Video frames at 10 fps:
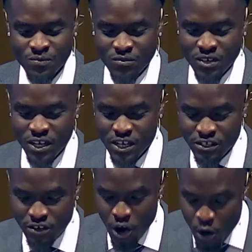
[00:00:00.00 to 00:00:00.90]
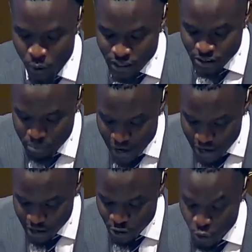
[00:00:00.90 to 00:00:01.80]
It is always
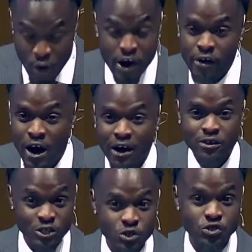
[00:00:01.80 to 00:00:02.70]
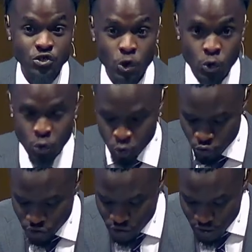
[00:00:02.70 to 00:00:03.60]
better to wear out your
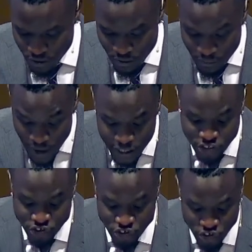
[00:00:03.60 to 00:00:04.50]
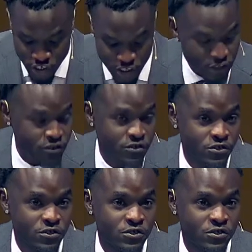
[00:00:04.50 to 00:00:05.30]
shoes than sheets.